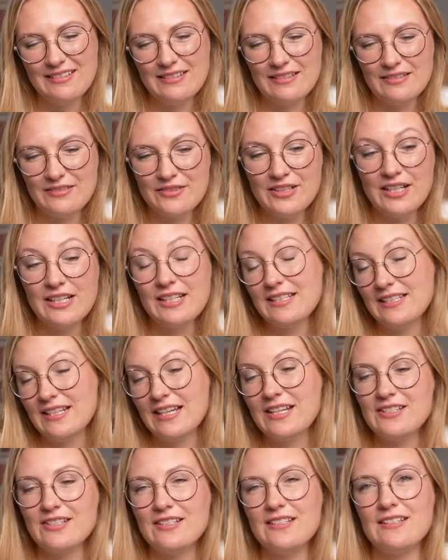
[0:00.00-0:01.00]

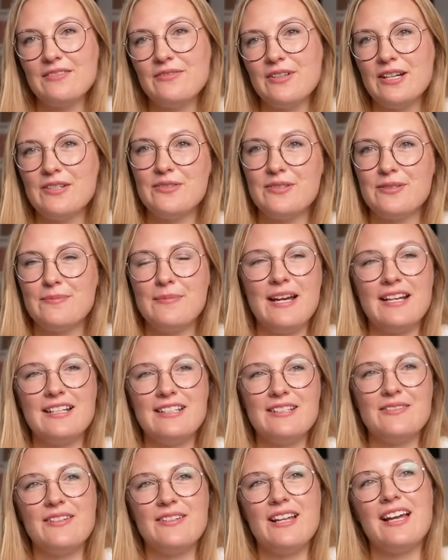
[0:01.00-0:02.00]
realizations in
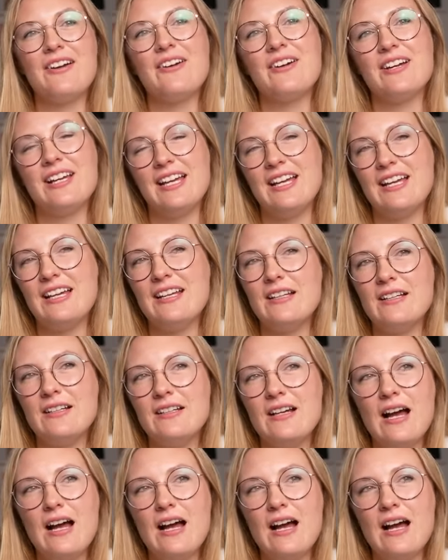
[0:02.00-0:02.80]
retrospective, like, okay,